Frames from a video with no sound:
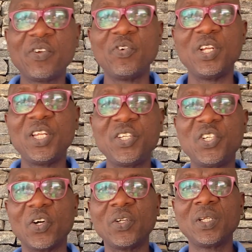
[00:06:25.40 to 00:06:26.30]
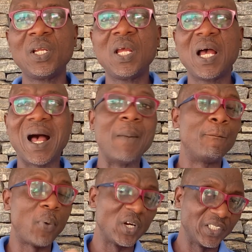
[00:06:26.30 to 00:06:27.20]
religion, and
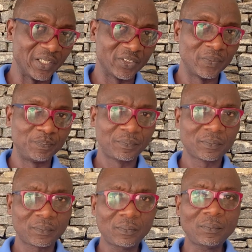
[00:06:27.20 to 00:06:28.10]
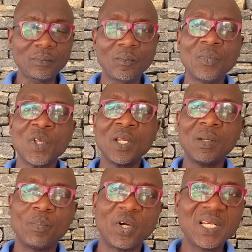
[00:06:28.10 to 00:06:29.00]
politics.
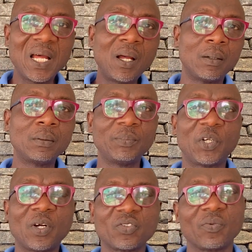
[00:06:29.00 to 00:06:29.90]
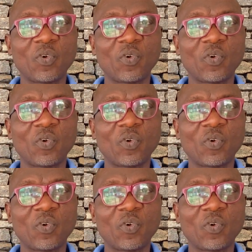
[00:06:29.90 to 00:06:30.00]
But now, because of